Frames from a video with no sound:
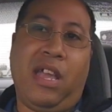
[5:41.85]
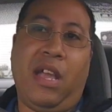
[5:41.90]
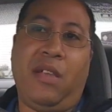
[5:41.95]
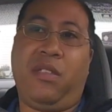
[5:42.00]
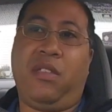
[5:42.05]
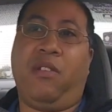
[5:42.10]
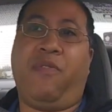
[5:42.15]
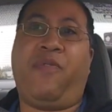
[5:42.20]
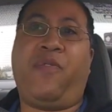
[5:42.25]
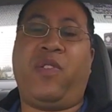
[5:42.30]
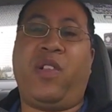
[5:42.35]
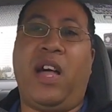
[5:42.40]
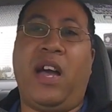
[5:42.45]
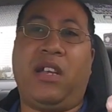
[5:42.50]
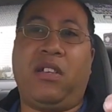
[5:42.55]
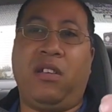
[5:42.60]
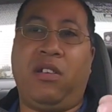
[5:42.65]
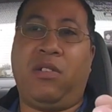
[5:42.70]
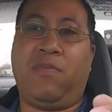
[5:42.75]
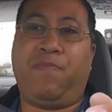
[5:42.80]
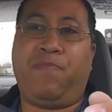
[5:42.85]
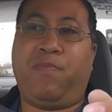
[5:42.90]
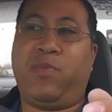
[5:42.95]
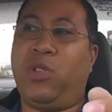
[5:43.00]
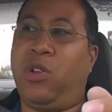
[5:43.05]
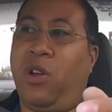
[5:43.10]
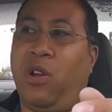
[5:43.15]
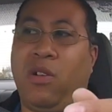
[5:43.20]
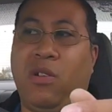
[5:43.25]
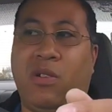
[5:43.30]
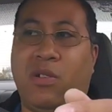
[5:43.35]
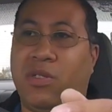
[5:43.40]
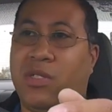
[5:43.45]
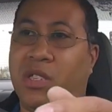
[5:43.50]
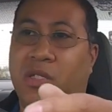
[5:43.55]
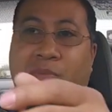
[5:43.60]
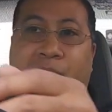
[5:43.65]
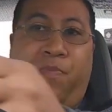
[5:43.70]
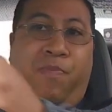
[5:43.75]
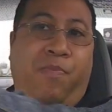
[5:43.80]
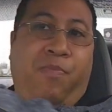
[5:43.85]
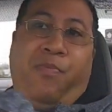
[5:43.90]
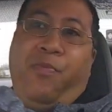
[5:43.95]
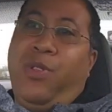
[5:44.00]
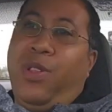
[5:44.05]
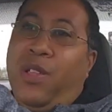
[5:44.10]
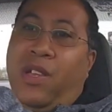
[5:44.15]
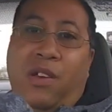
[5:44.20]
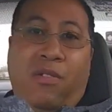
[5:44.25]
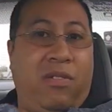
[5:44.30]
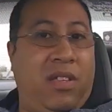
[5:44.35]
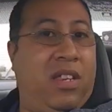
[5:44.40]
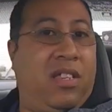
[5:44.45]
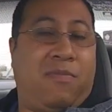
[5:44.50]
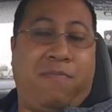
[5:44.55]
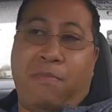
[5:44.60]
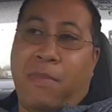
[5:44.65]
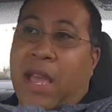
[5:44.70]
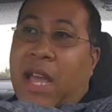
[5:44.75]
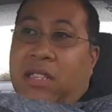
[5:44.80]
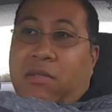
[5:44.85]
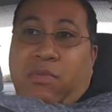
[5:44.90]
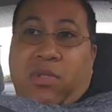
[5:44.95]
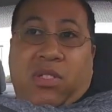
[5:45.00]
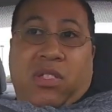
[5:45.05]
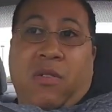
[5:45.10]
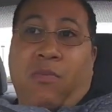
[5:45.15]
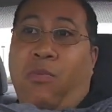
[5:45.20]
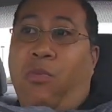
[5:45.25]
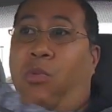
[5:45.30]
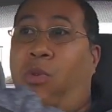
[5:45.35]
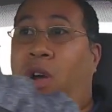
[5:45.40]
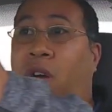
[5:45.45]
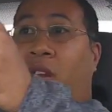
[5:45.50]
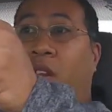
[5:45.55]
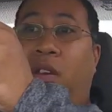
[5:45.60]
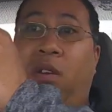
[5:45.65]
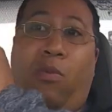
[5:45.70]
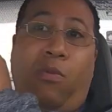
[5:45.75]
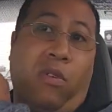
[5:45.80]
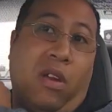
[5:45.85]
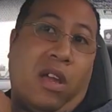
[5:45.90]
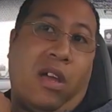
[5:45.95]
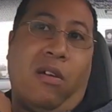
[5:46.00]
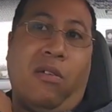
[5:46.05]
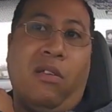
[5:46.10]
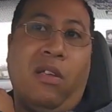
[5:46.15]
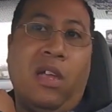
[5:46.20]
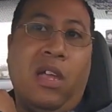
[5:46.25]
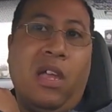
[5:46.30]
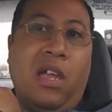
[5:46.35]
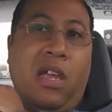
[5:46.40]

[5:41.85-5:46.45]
and then a flock of girls just literally just mass them just come running around.